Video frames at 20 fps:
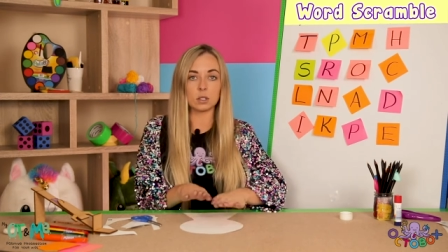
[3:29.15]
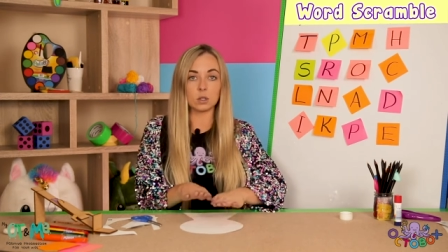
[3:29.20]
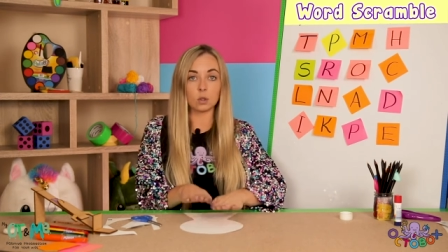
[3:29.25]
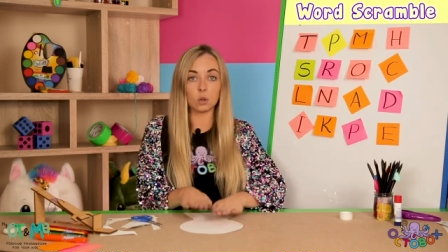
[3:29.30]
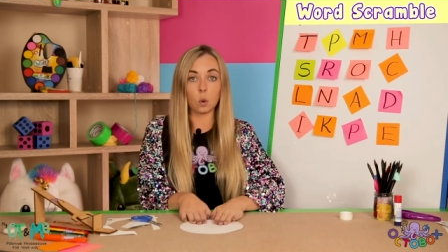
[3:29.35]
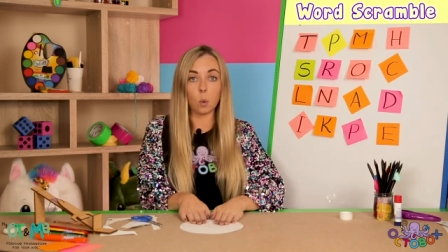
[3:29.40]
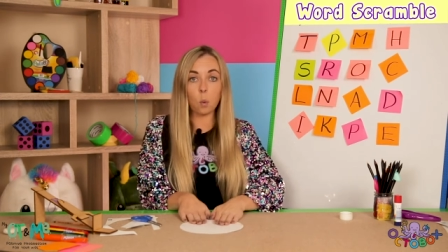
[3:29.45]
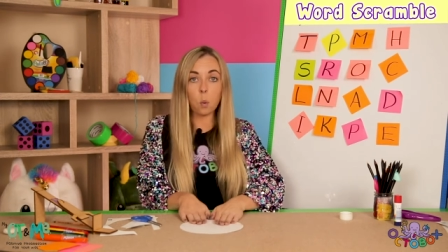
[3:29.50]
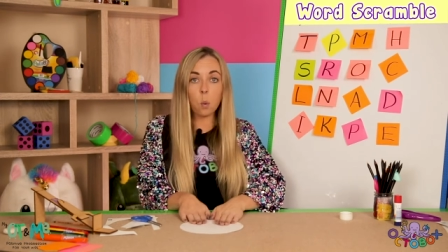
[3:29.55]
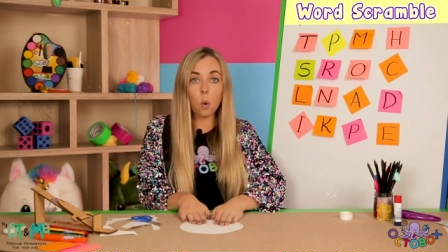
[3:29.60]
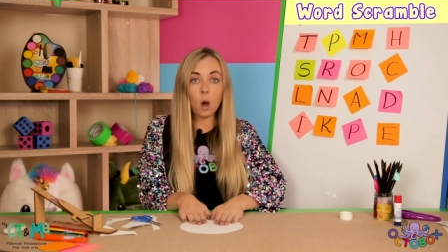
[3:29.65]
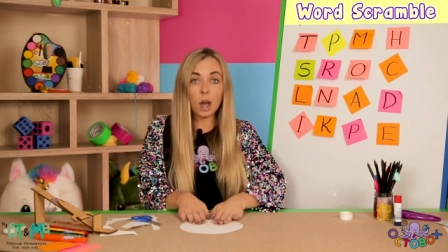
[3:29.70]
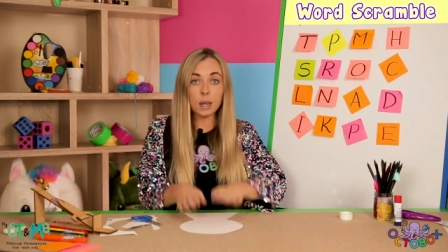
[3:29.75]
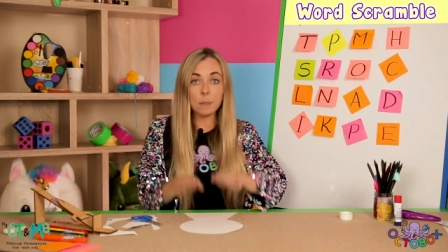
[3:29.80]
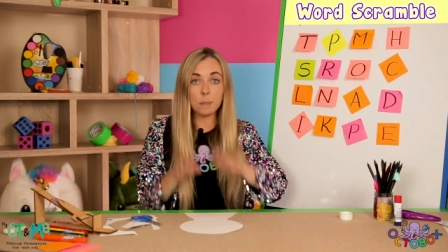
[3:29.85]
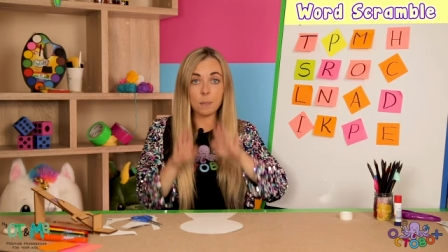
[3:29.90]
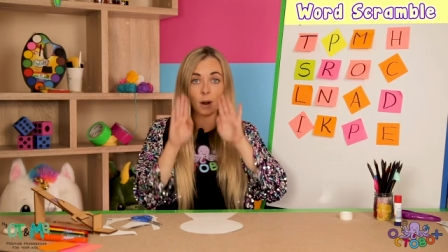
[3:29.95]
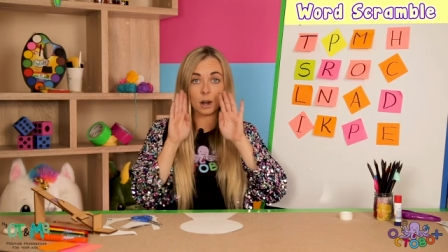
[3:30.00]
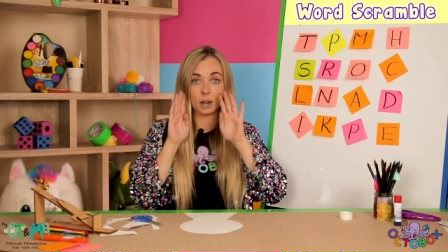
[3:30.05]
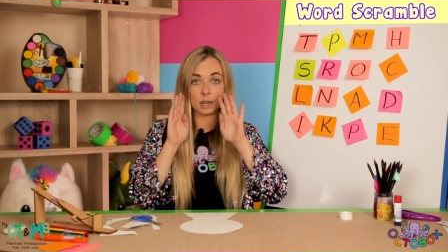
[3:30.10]
so the
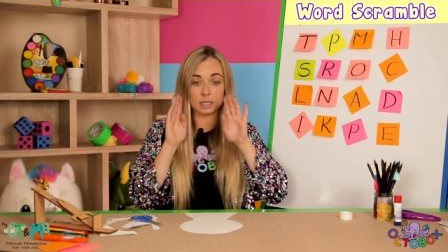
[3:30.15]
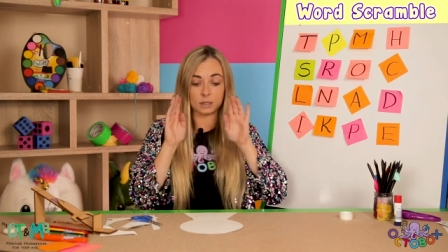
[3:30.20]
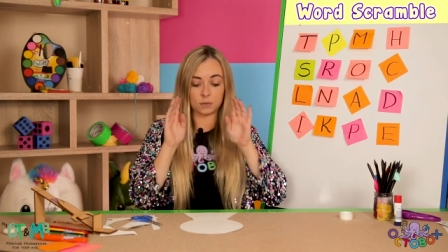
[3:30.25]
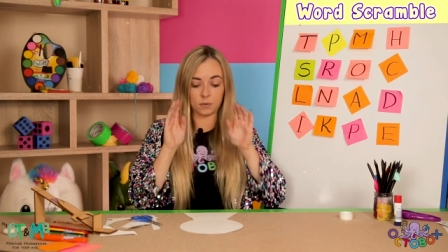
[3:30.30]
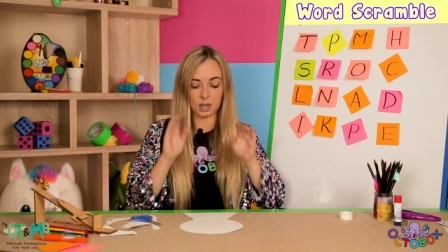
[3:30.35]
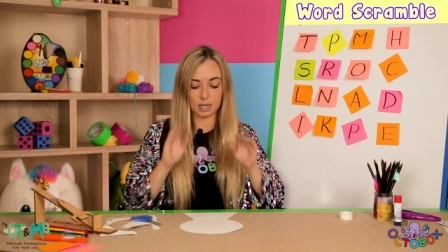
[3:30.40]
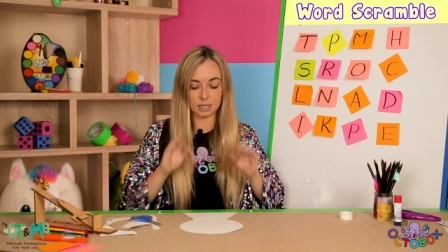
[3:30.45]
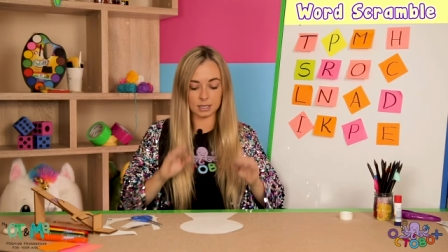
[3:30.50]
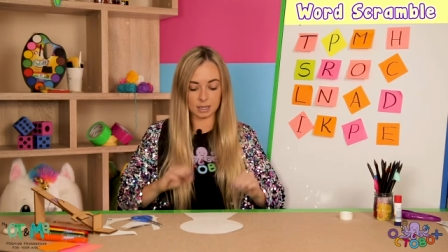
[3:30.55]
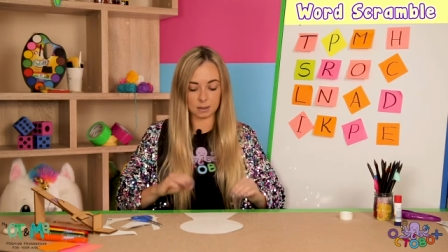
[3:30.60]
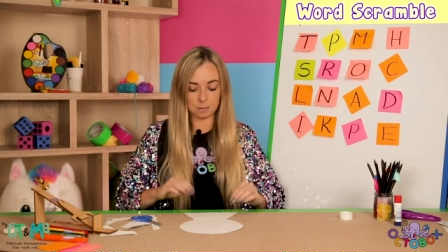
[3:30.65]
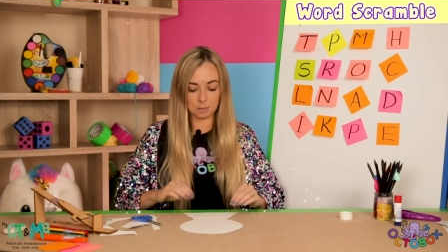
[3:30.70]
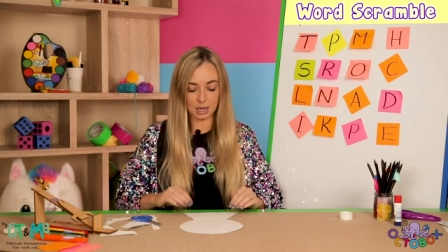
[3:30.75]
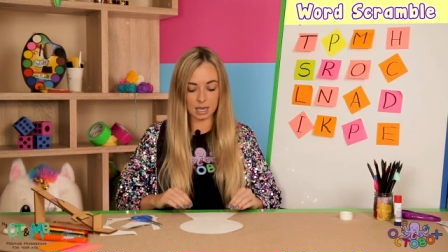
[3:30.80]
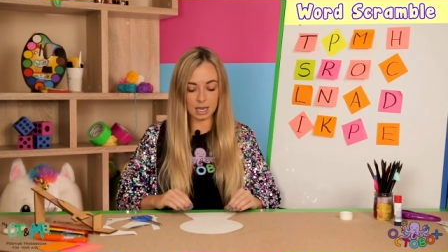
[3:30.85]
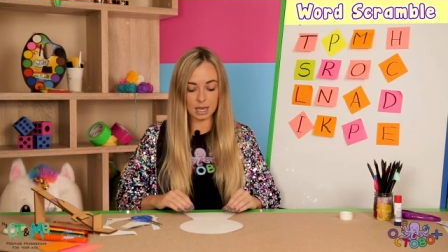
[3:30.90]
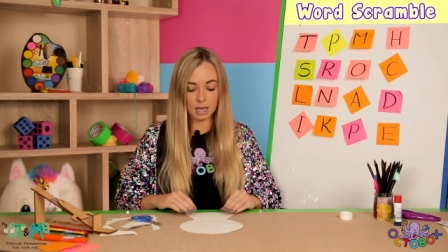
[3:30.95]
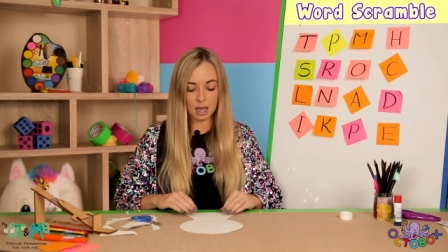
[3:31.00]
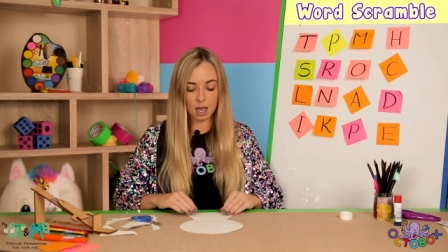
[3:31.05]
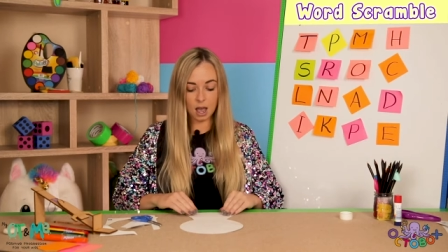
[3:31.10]
white part is facing
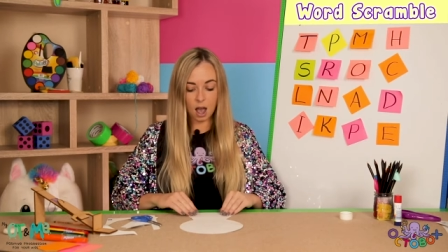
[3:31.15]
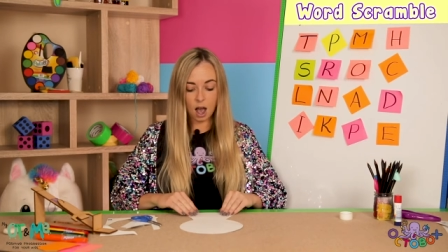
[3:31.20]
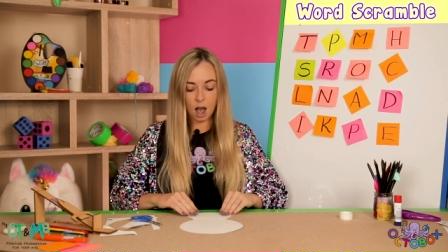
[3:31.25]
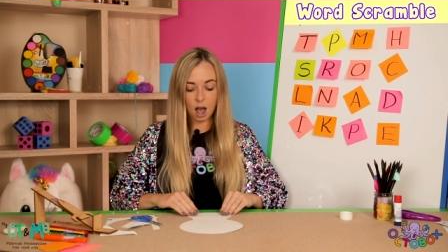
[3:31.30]
me.